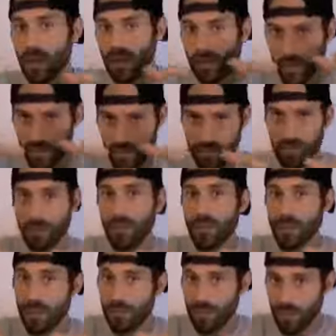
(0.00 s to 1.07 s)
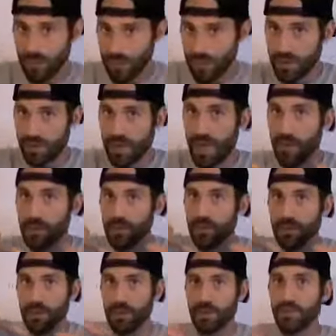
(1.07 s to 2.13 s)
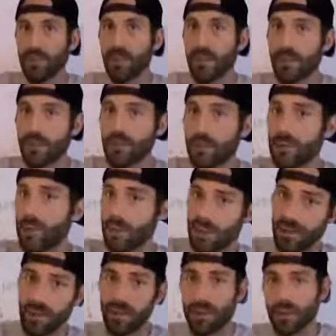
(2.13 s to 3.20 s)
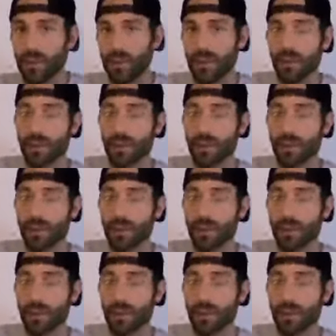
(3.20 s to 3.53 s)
the fluid, but it's just the atmosphere that's flying through, and it